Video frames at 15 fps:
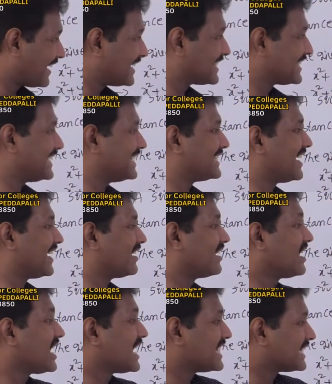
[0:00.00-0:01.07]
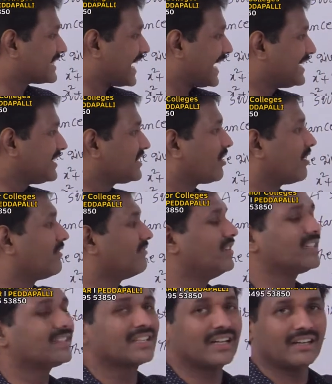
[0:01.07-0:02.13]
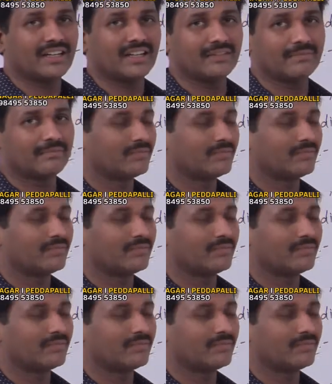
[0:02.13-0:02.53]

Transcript: is the center of the circle.